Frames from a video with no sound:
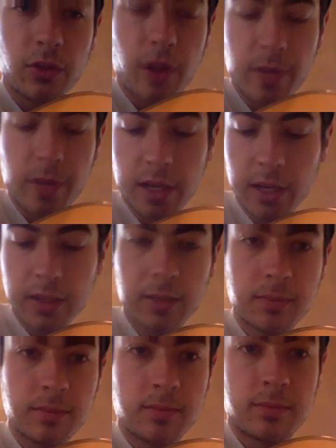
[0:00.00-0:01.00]
thumb and index,
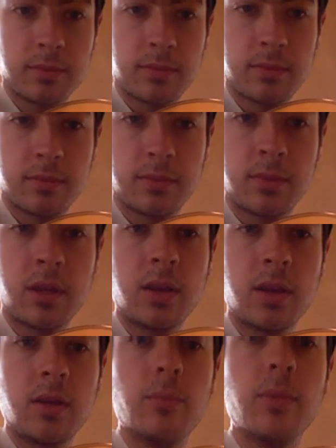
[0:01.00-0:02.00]

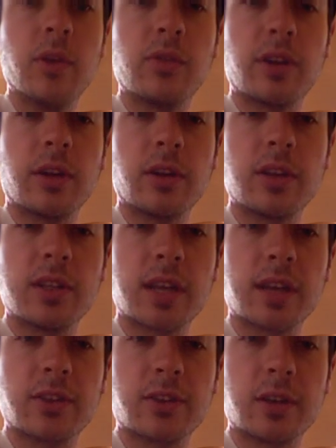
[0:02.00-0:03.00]
middle finger on the
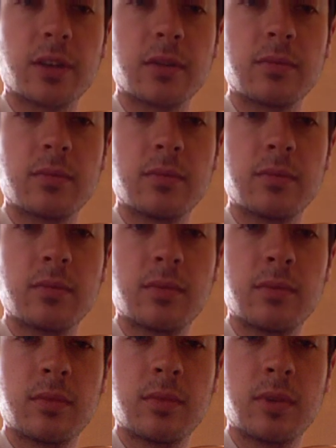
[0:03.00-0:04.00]
second string,
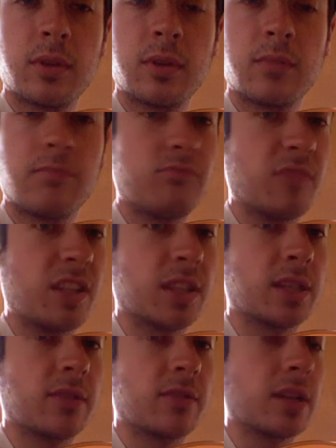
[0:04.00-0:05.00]
and
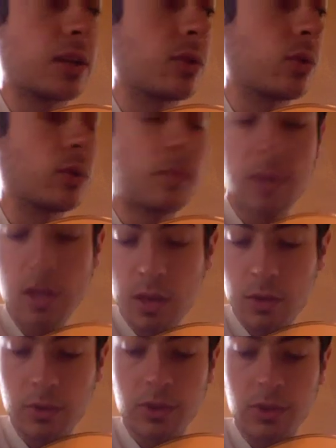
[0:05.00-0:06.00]
that's it for that chord.
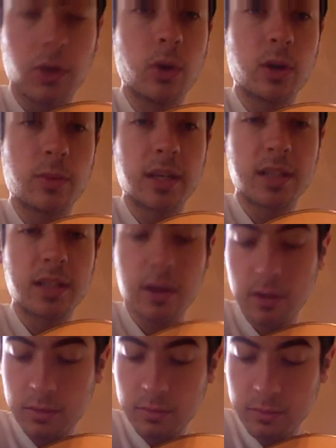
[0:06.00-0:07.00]
We're just gonna walk back down,